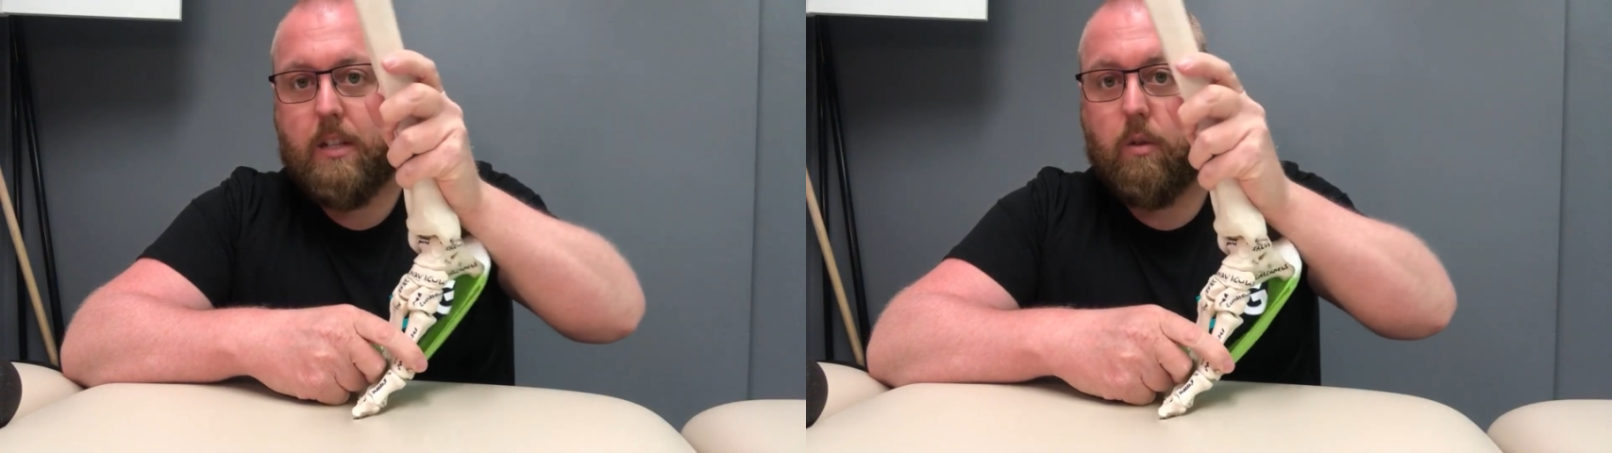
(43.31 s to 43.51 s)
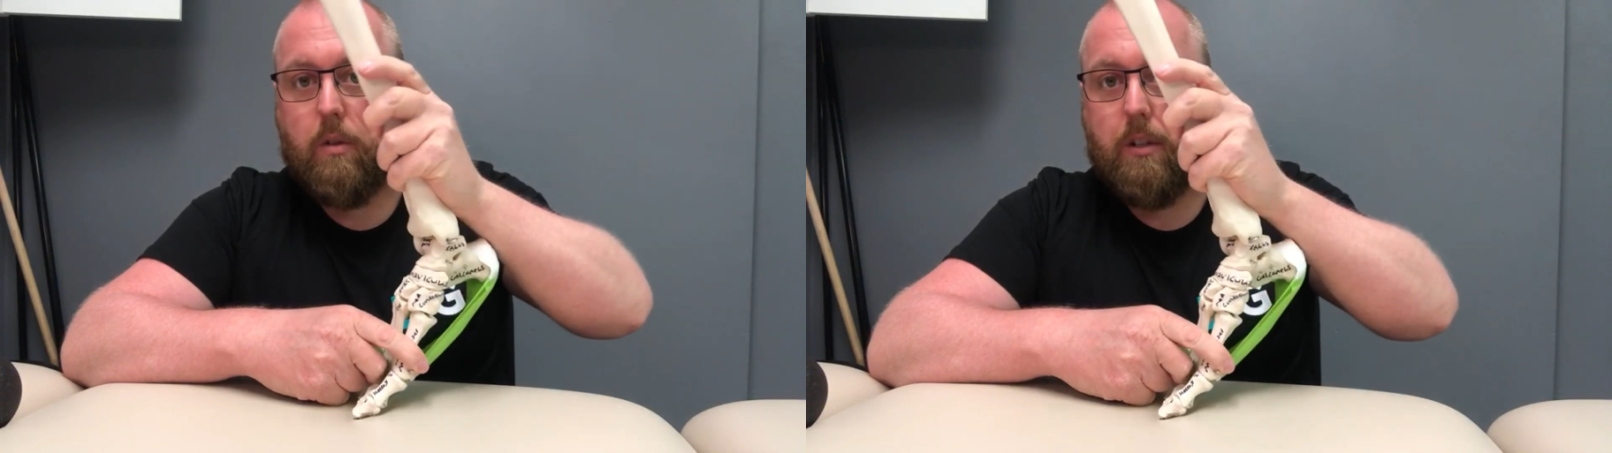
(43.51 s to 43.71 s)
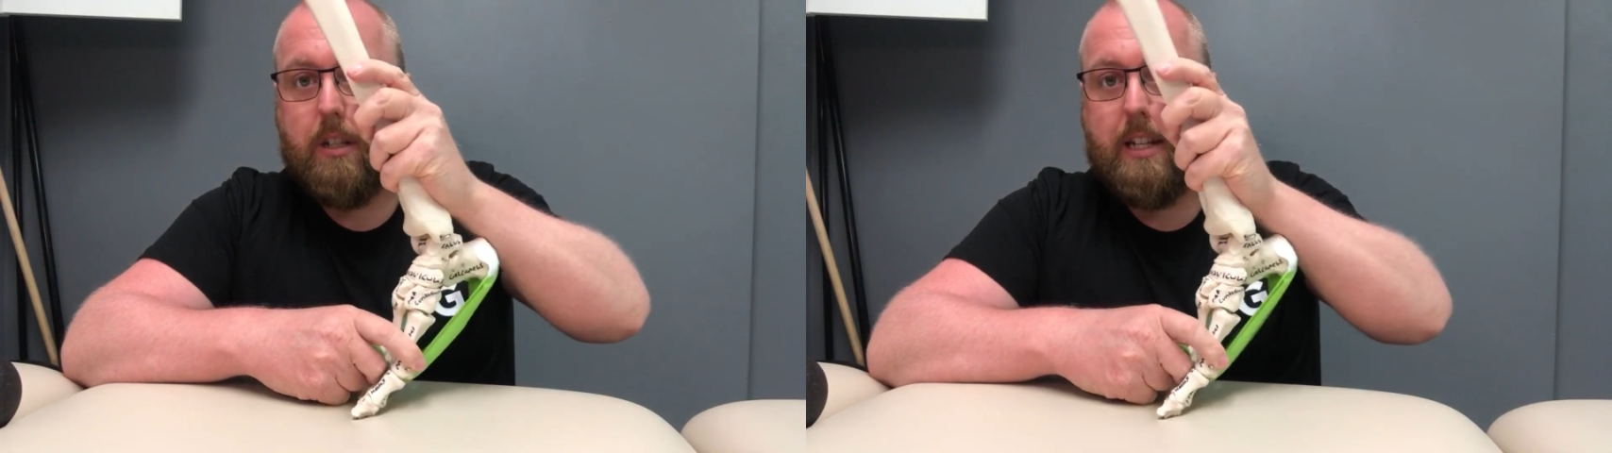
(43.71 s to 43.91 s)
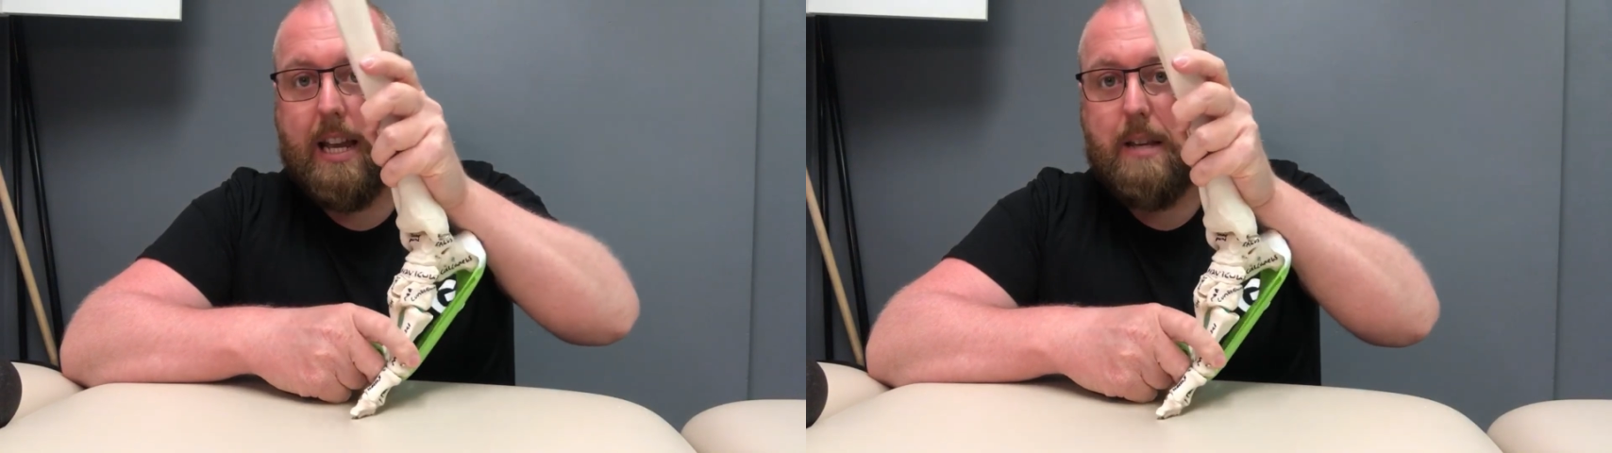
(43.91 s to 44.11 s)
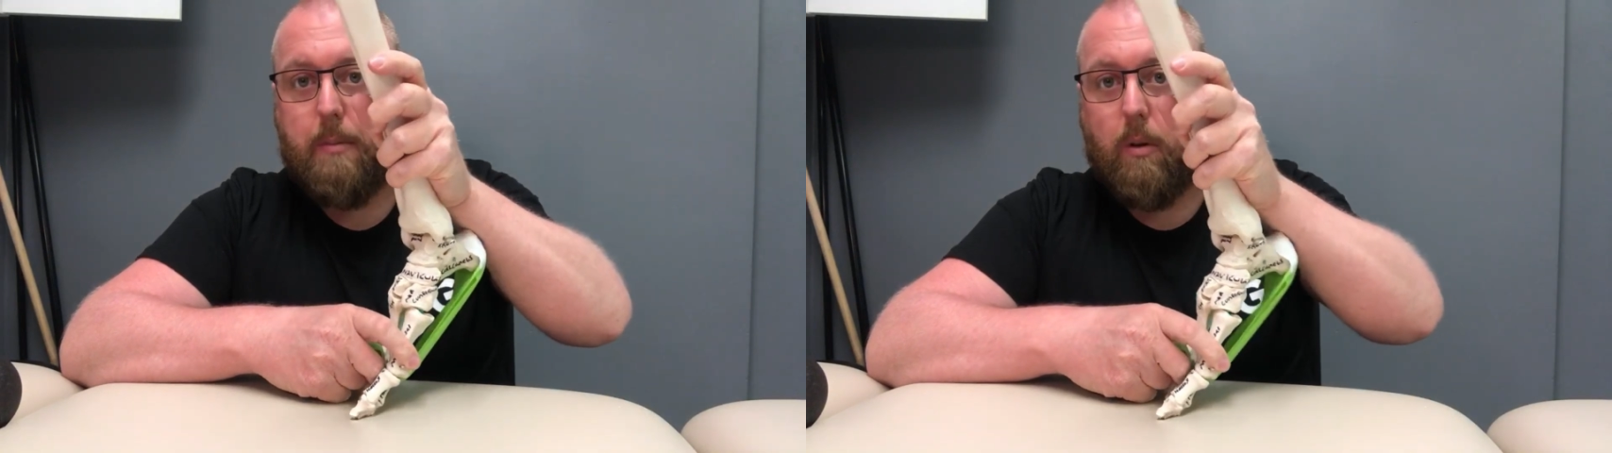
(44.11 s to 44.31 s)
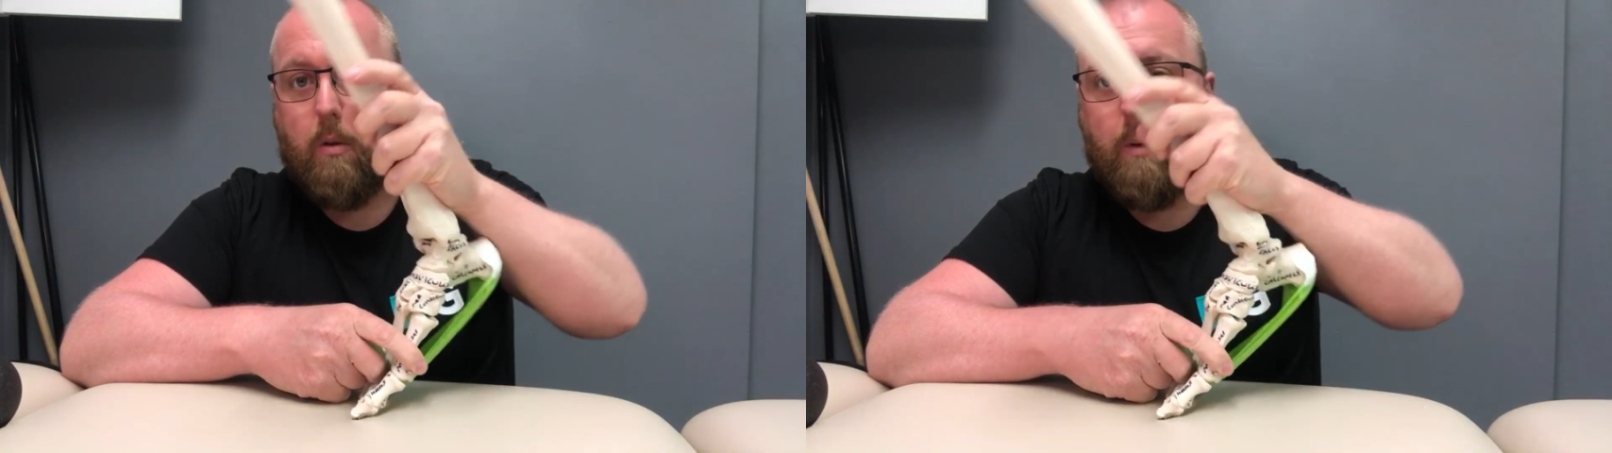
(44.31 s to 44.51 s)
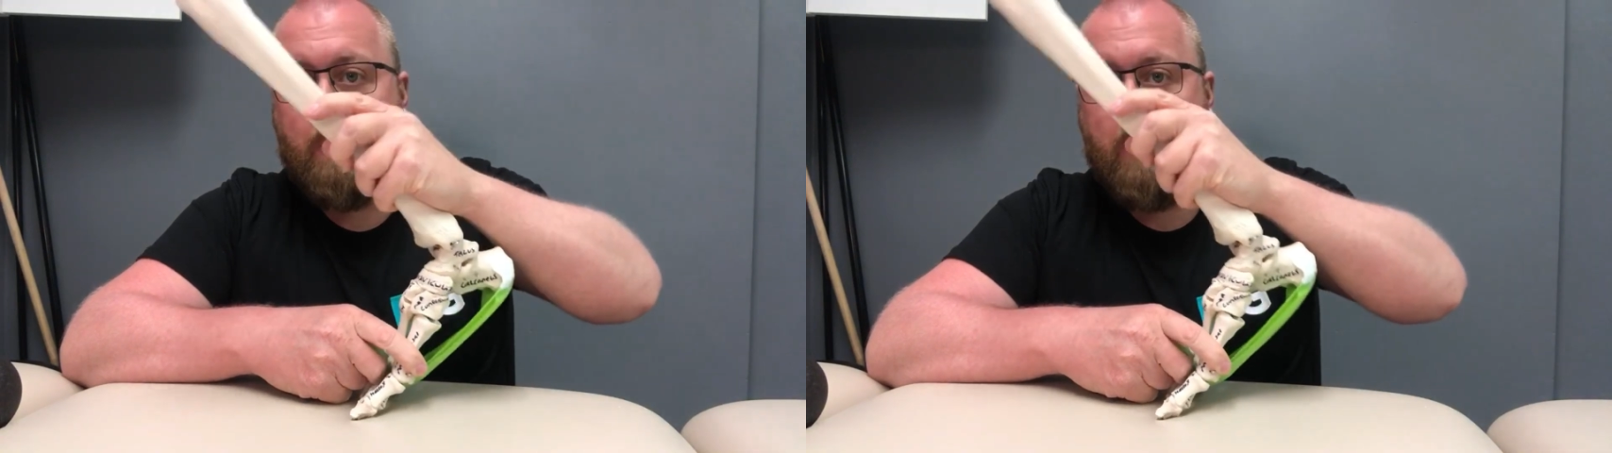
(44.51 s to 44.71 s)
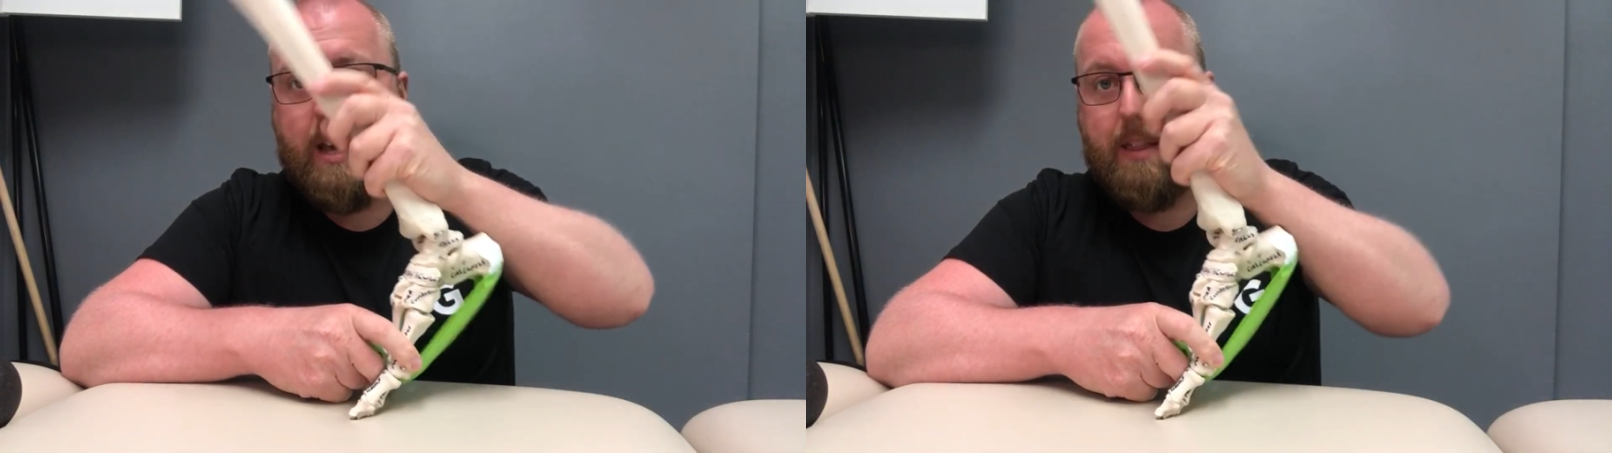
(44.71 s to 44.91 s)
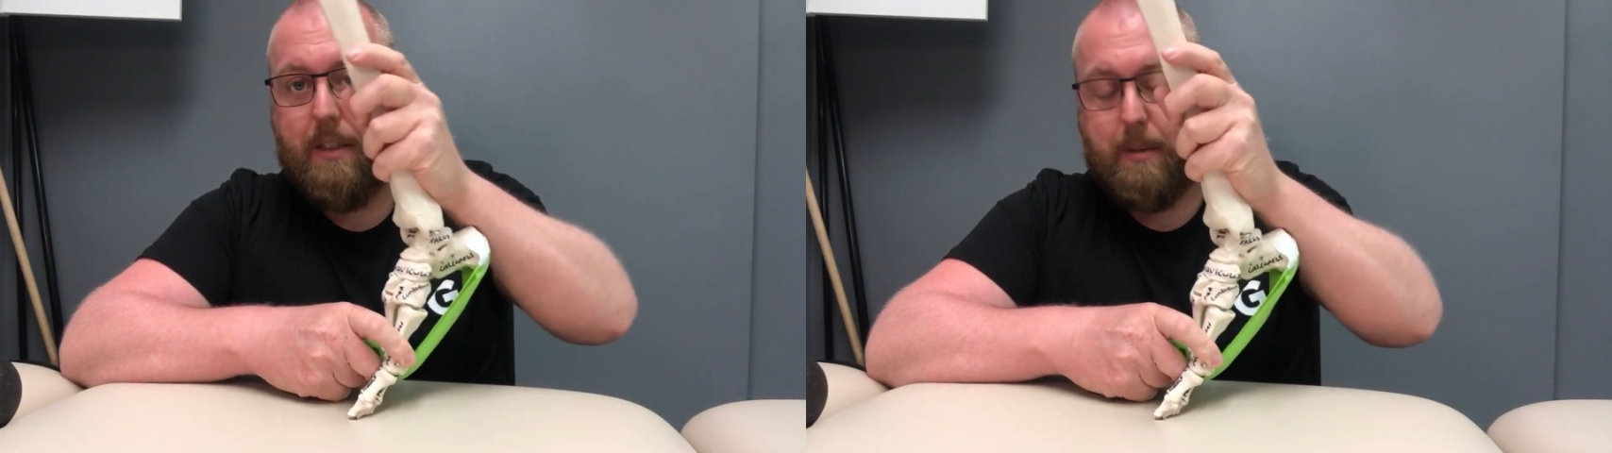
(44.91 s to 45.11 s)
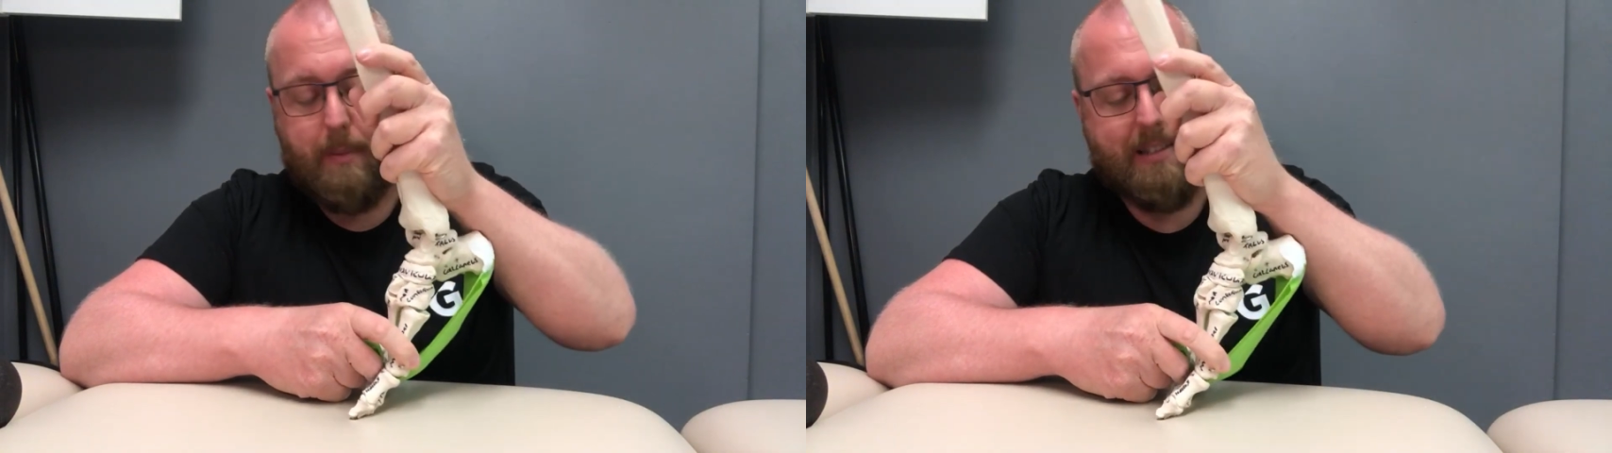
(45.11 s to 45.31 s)
unstable when we're in
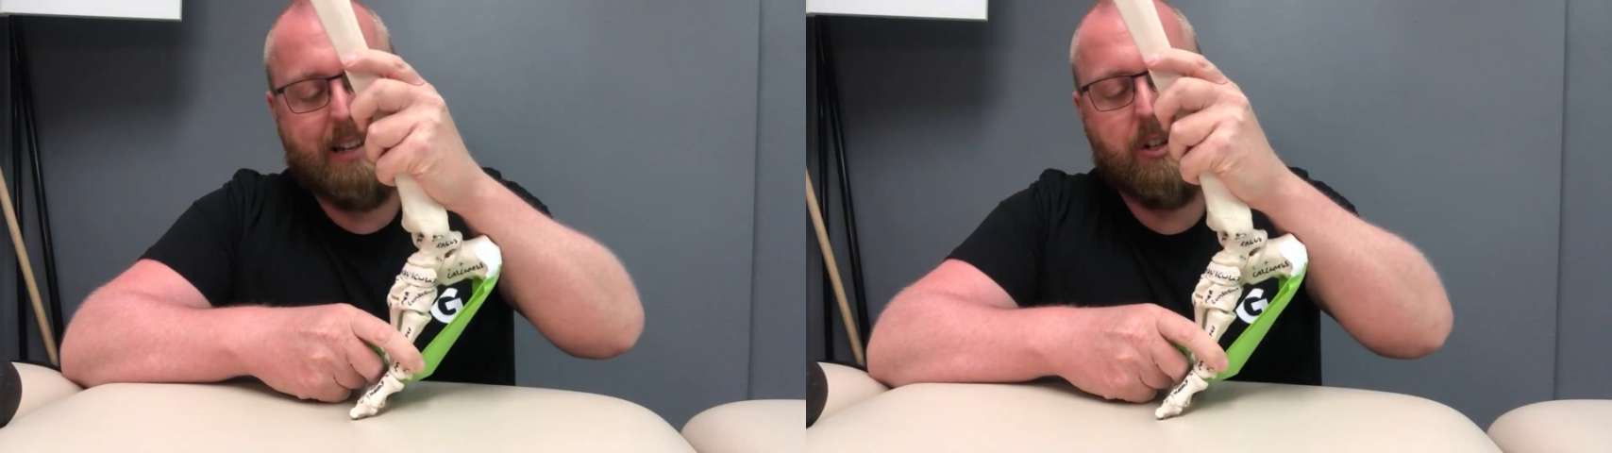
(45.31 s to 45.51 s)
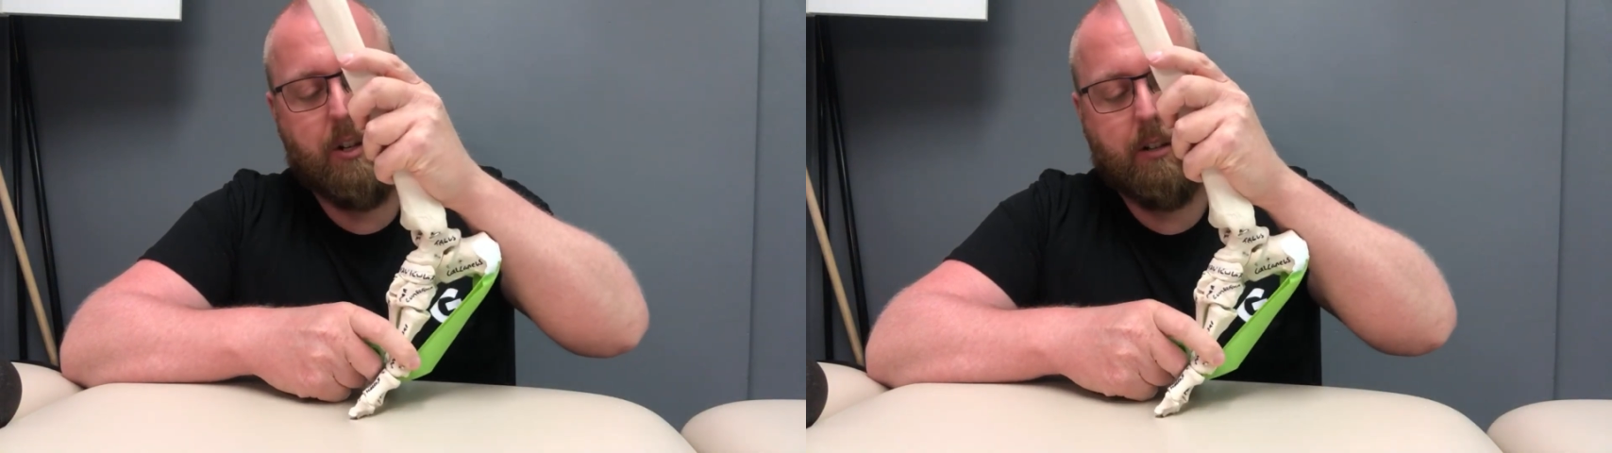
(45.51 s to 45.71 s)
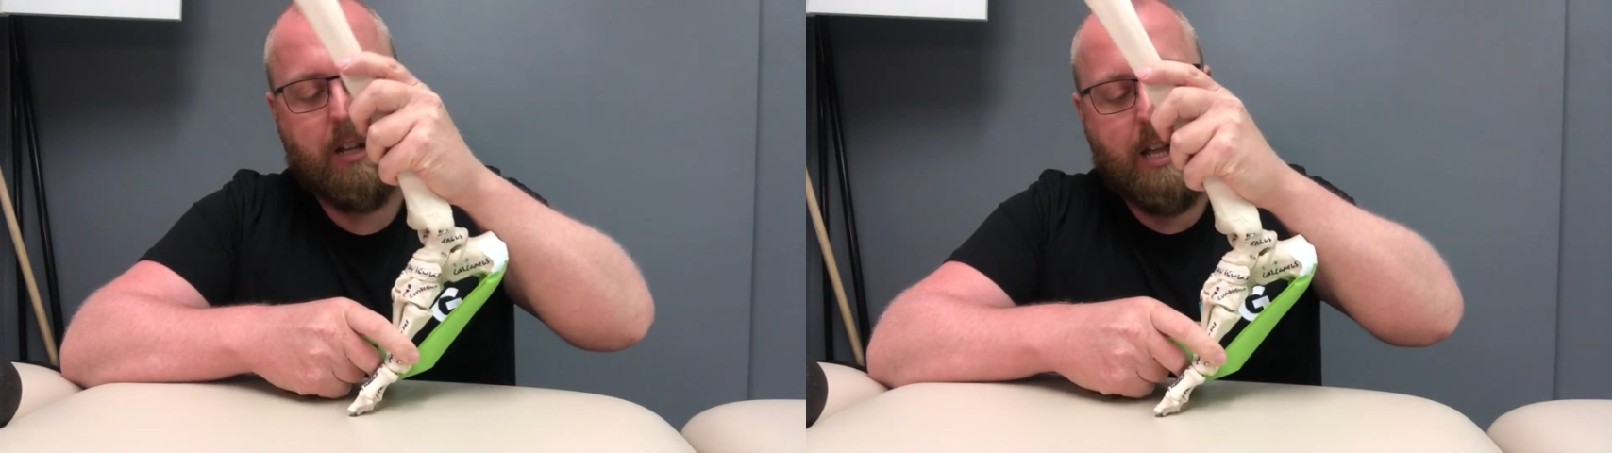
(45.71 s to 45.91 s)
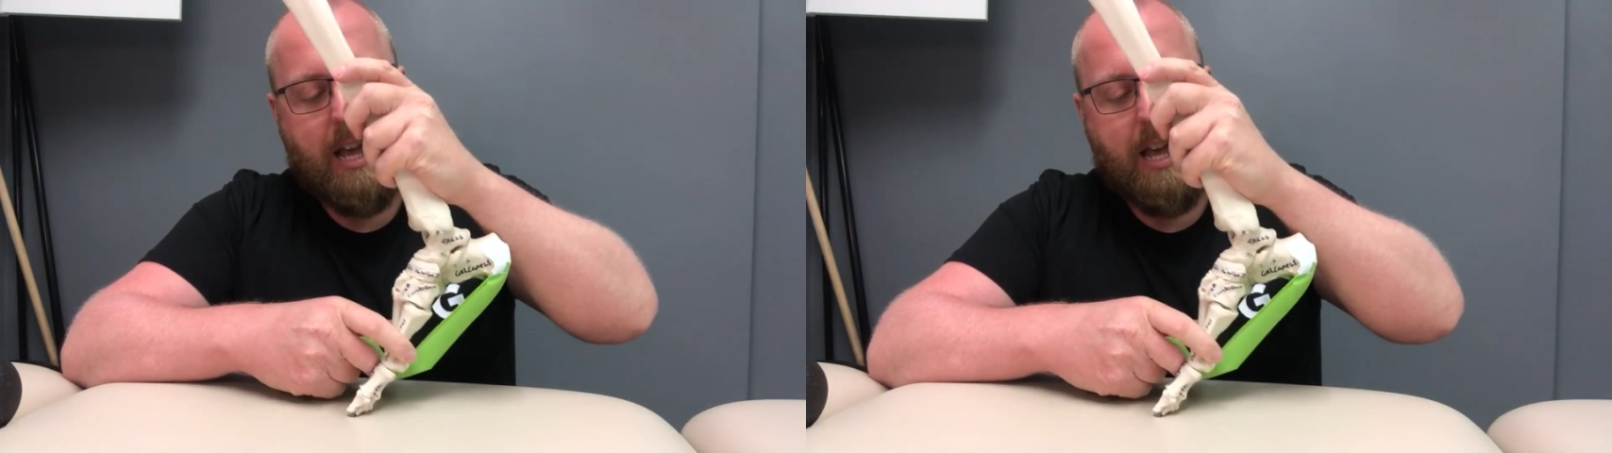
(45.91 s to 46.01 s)
this position,